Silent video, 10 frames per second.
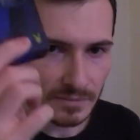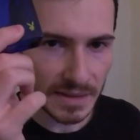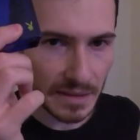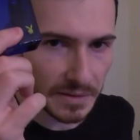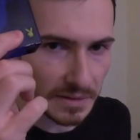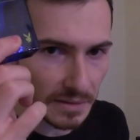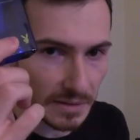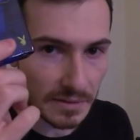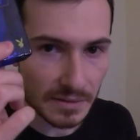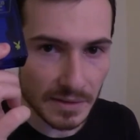definitely.
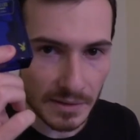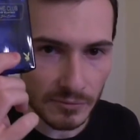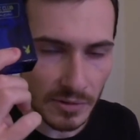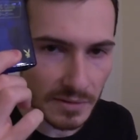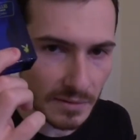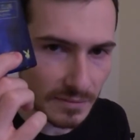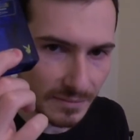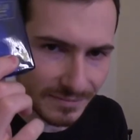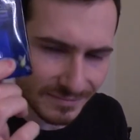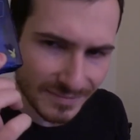This one
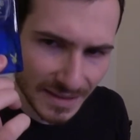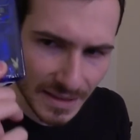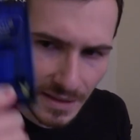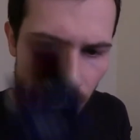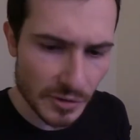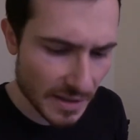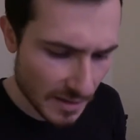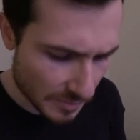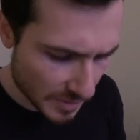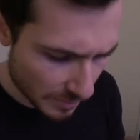for
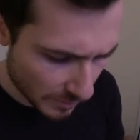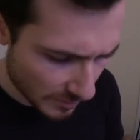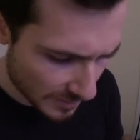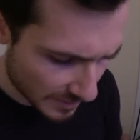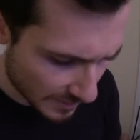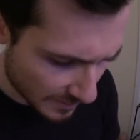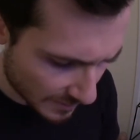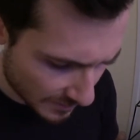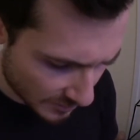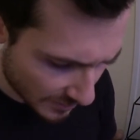younger people,
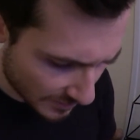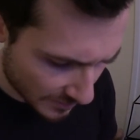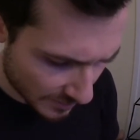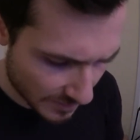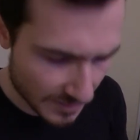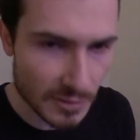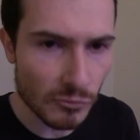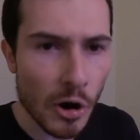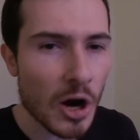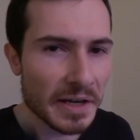it's
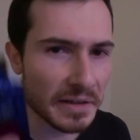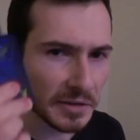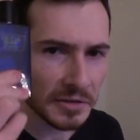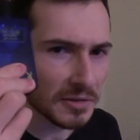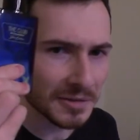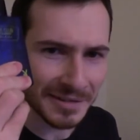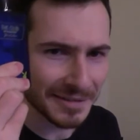rocking, you know.